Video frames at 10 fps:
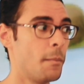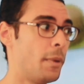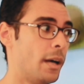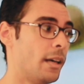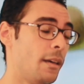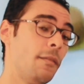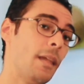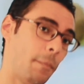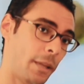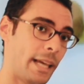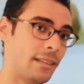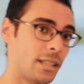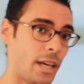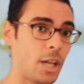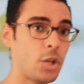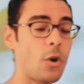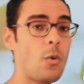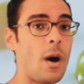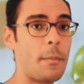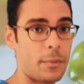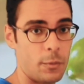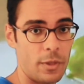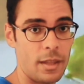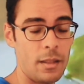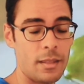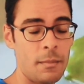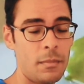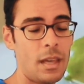But if the plant can grow up without them,